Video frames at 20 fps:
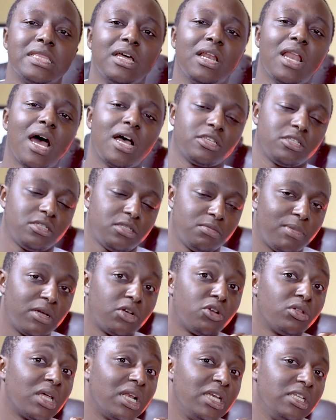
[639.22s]
The last
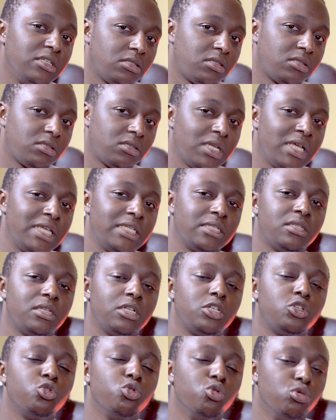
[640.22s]
but not the least is
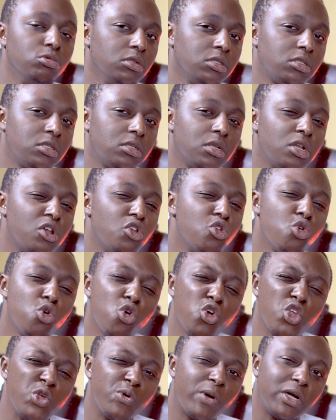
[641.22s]
the tools.
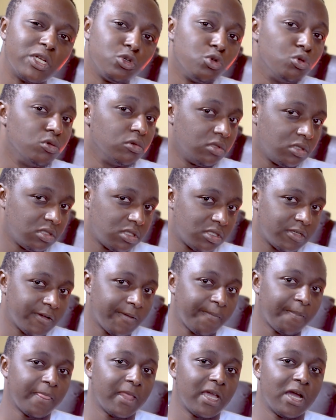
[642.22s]
Know your tools.
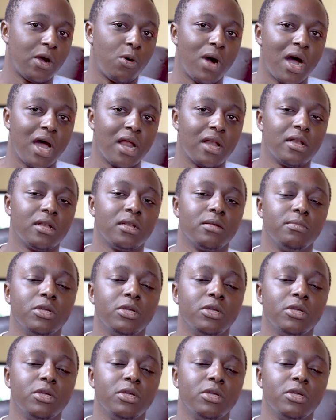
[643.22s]
One,